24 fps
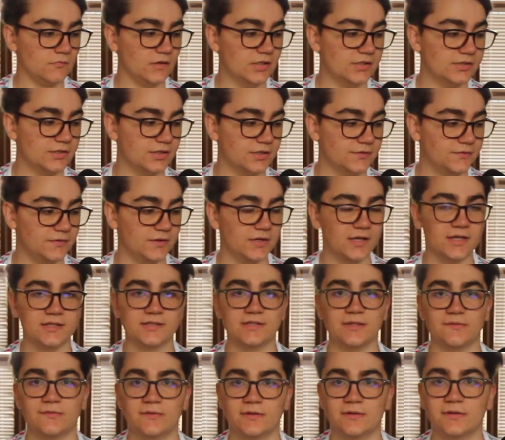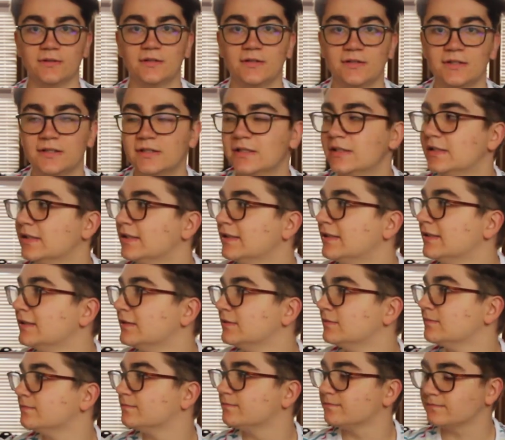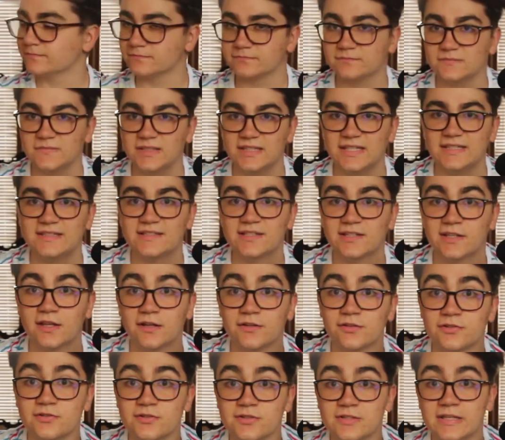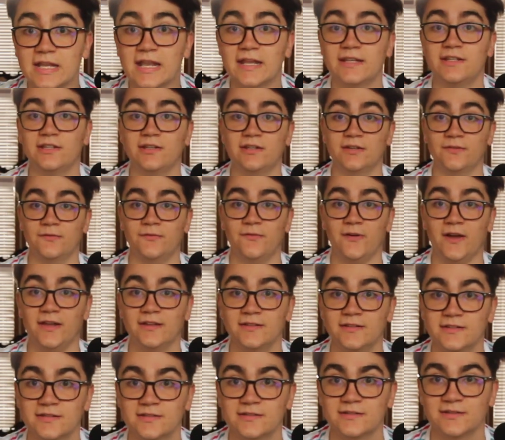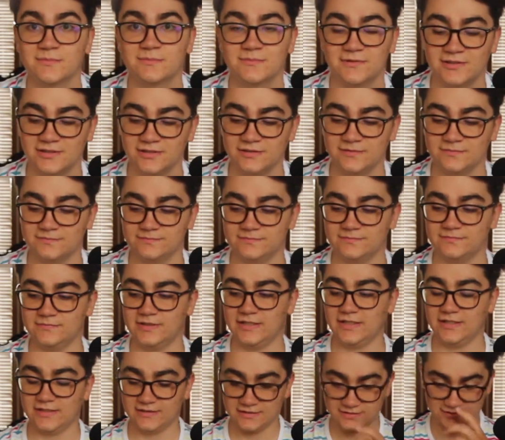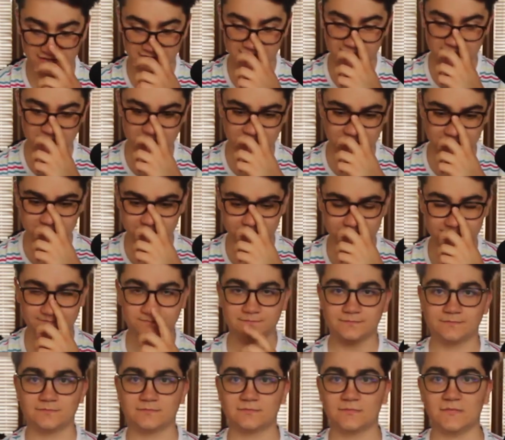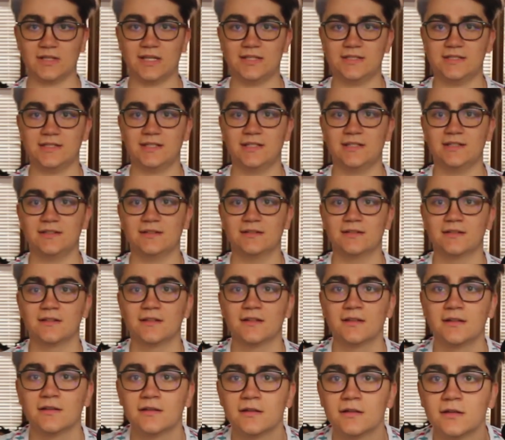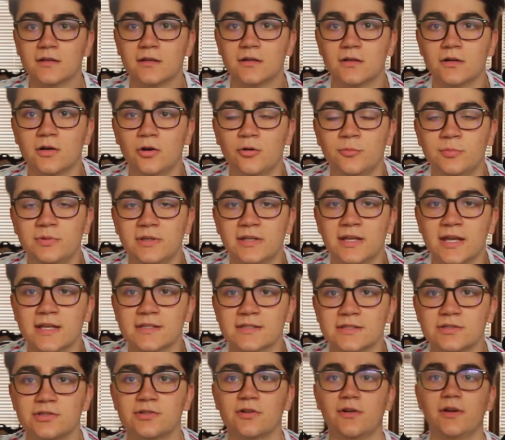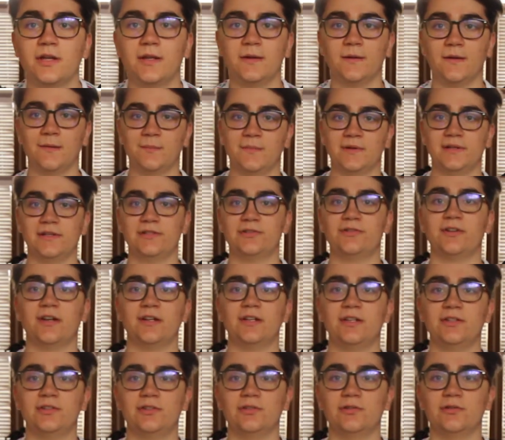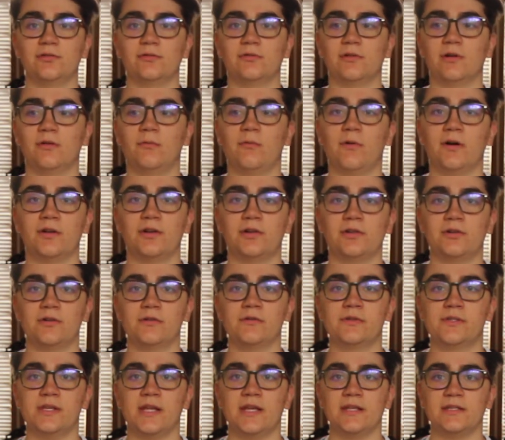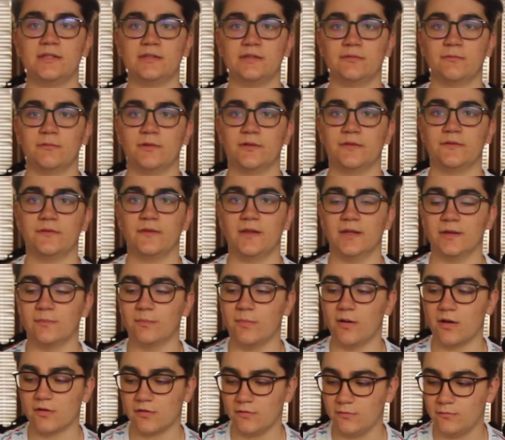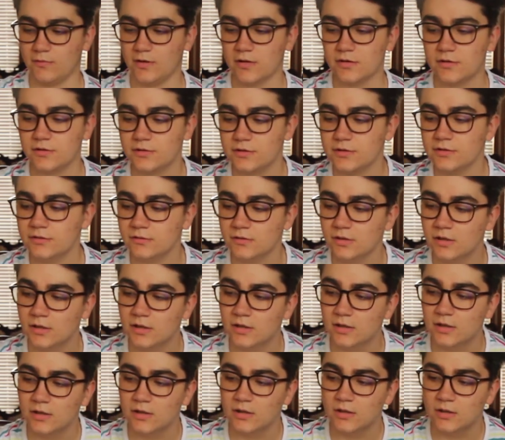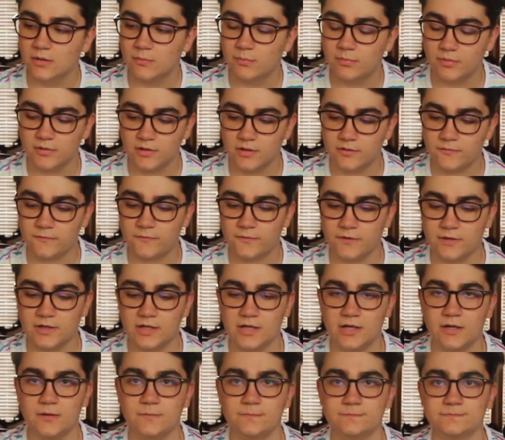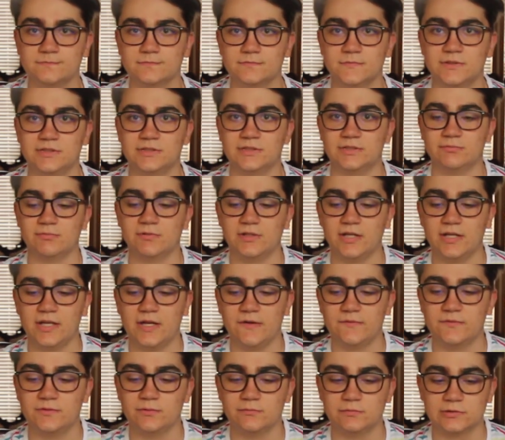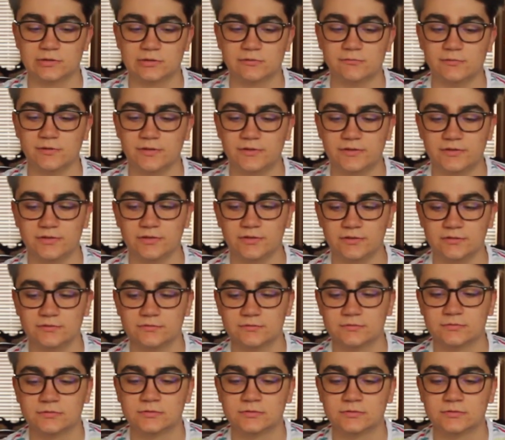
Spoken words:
So if you guys ever need to understand, you can find this somewhere. And so yeah, that's it. Hope you guys enjoy. I'm gonna try to do a water test with like bottled water, but for now, this is what I have to work with. So